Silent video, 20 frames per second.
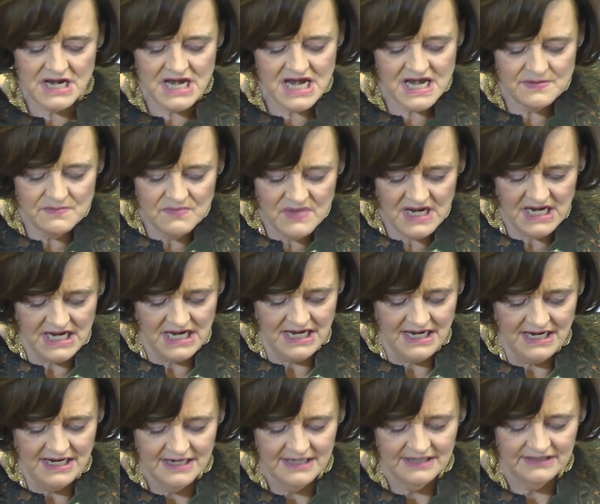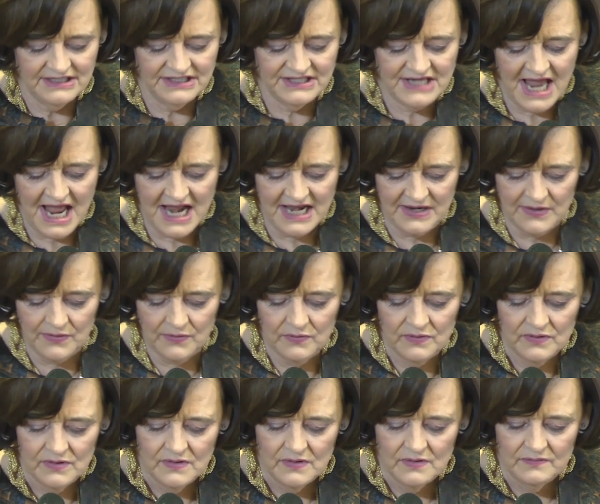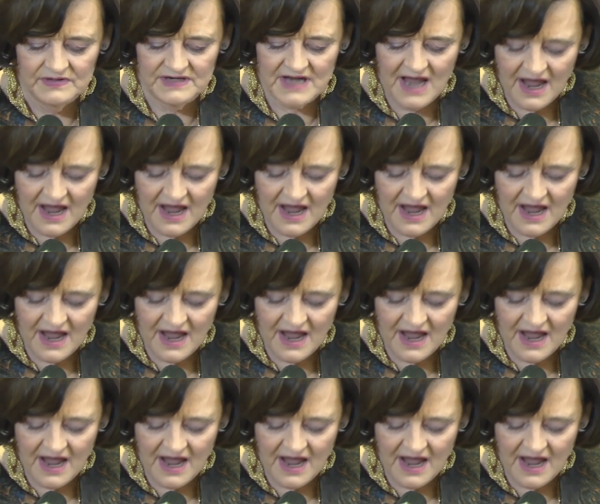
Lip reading: need me to tell you that